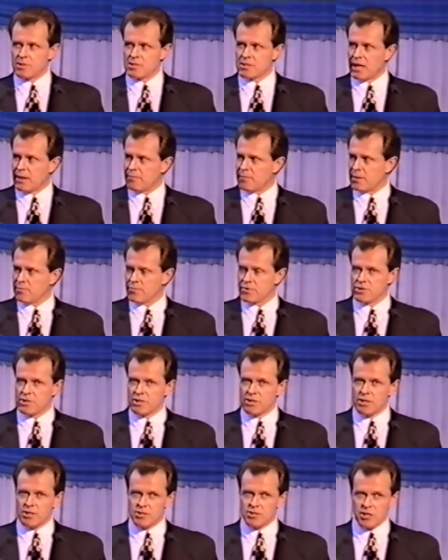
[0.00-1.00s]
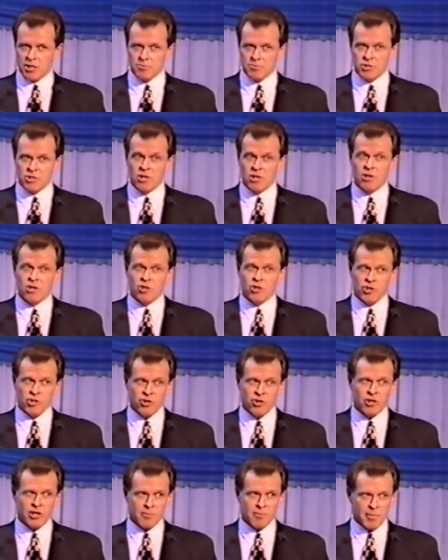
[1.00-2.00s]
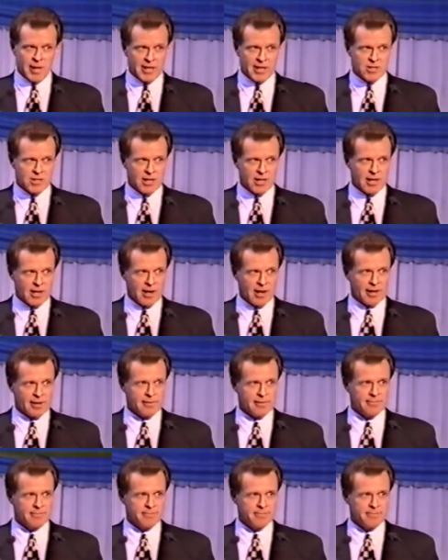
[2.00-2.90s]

same number of Sydney teams, you've got a major headache.